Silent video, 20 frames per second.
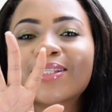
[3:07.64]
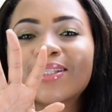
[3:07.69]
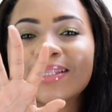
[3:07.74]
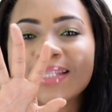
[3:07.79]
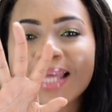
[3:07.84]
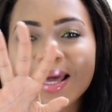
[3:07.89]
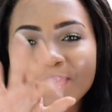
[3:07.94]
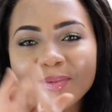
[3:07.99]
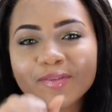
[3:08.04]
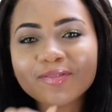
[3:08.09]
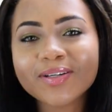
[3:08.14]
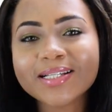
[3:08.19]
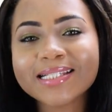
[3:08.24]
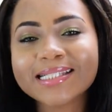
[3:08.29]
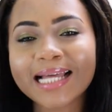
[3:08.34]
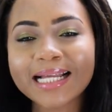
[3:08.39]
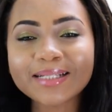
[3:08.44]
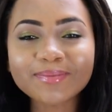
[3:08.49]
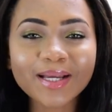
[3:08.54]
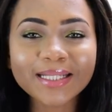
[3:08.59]
Let me
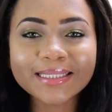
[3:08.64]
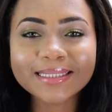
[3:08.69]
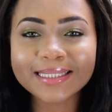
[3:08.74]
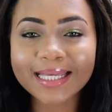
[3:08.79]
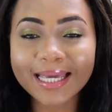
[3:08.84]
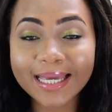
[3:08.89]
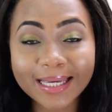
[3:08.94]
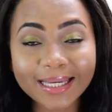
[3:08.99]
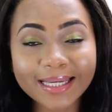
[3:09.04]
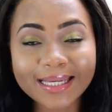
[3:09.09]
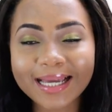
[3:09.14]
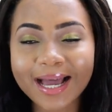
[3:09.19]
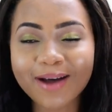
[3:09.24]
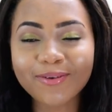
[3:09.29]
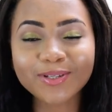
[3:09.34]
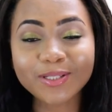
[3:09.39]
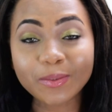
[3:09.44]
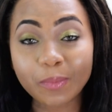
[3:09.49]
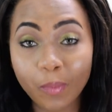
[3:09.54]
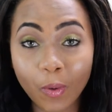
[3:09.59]
first start by saying I
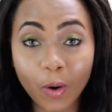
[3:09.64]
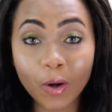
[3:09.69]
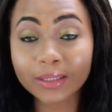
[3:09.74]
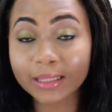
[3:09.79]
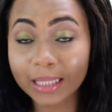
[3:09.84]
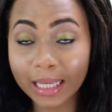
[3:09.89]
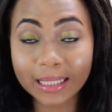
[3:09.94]
was born,